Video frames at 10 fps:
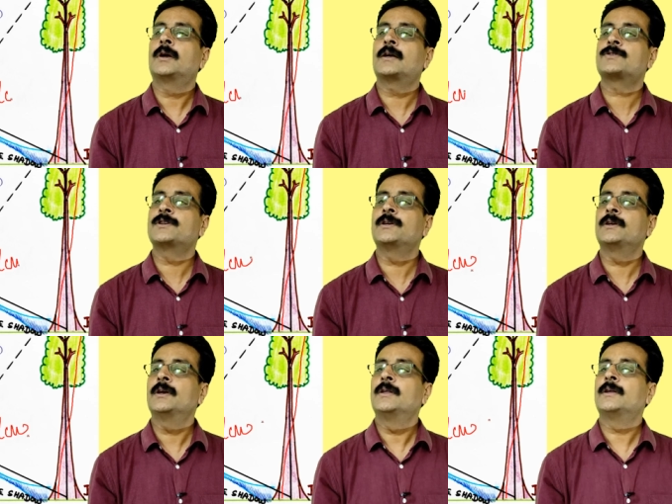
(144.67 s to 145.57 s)
casting
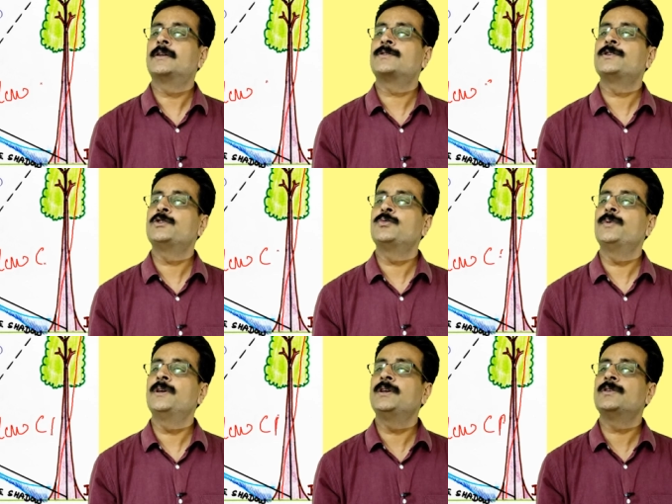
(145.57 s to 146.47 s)
that is c to
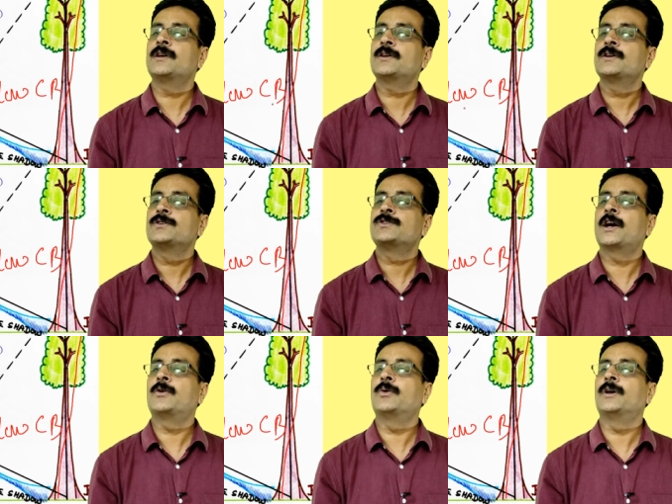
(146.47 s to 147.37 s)
b is a
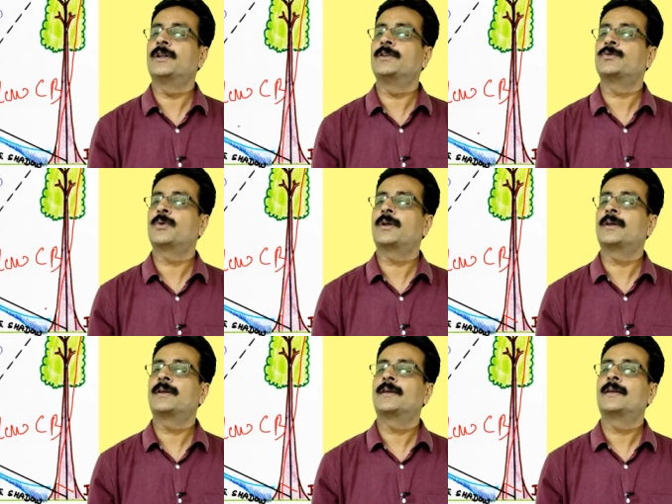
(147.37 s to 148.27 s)
shadow here this one
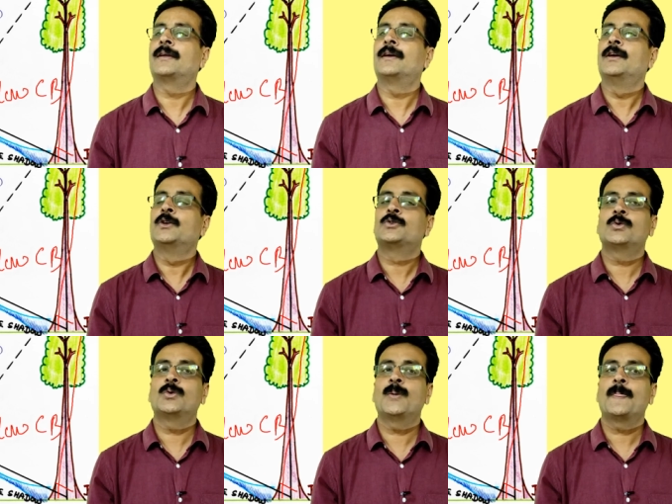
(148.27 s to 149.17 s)

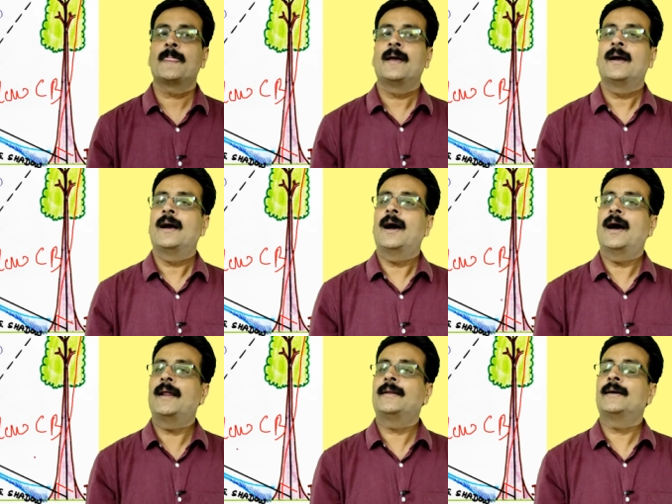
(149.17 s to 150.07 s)
so
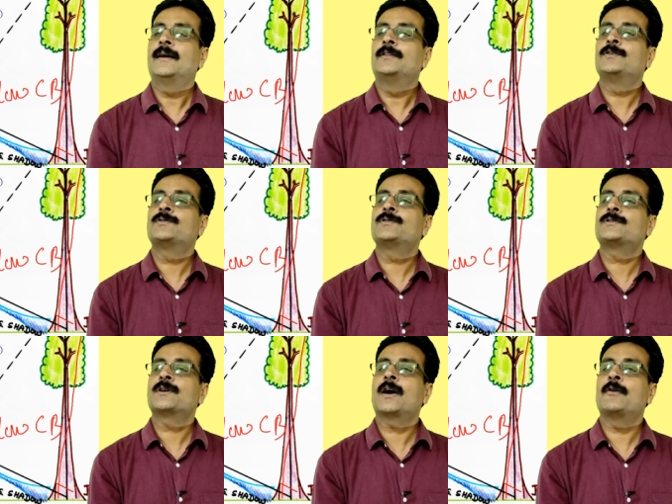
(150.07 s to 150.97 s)
and this
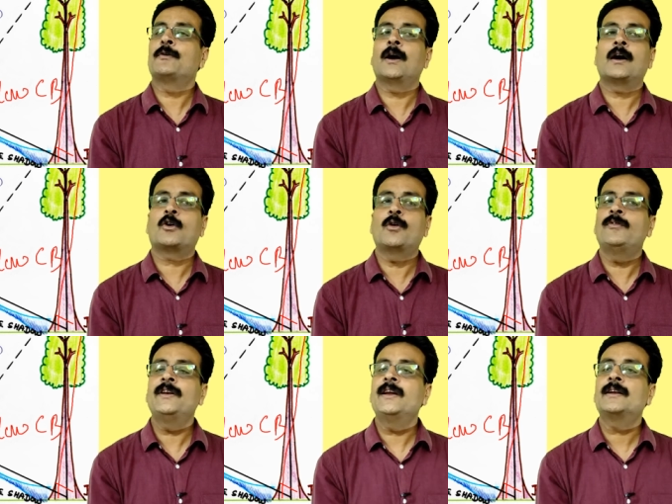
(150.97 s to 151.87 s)
is a, a
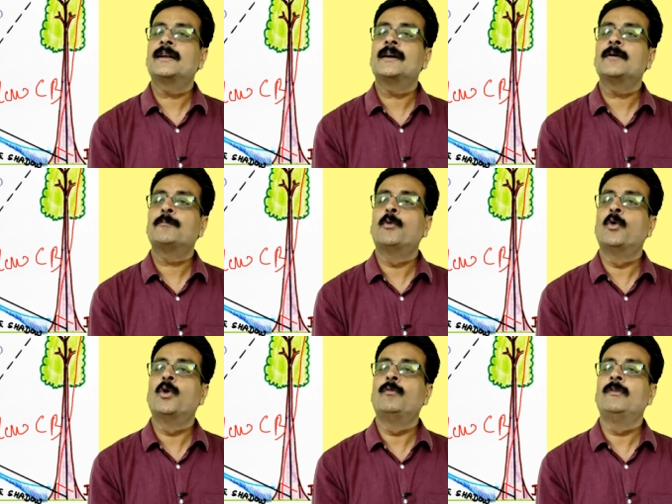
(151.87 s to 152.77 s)
convenient uh,
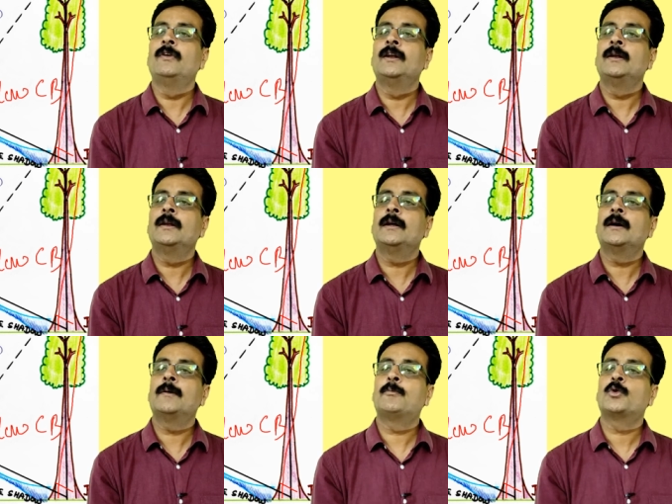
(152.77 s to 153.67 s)
pole we will
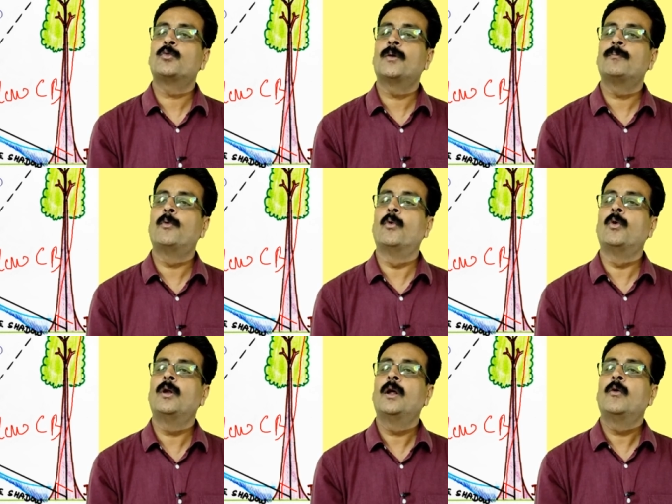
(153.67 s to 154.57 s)
uh, put one
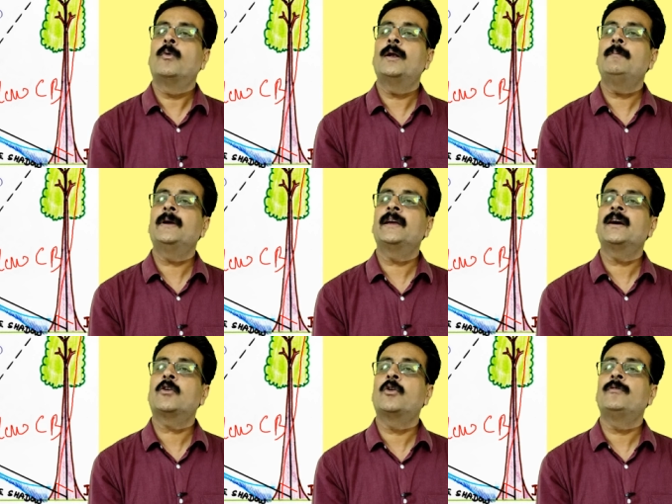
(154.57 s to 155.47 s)
pole while
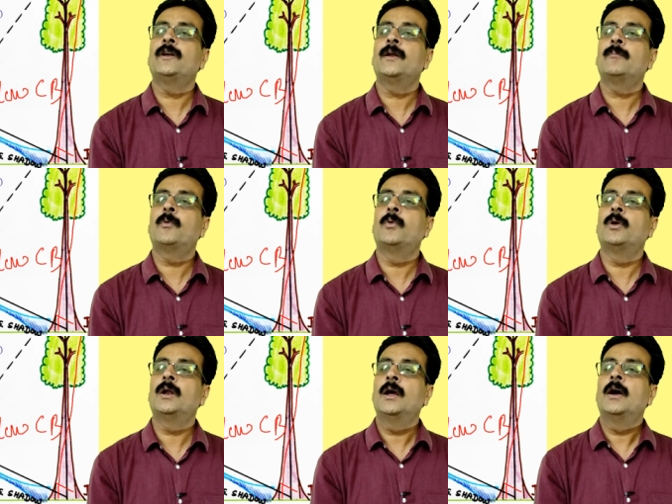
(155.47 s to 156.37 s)
making a convenient pole